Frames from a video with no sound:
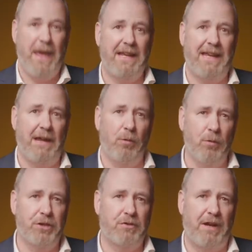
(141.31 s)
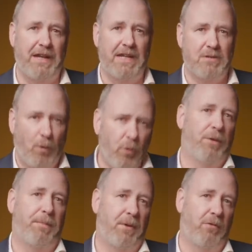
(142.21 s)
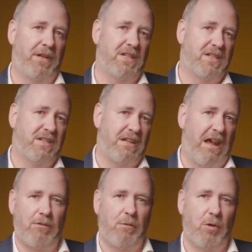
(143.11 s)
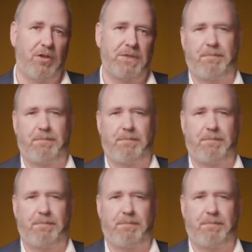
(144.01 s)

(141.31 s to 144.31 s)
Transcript: then get all the credit, all the plaudits and rewards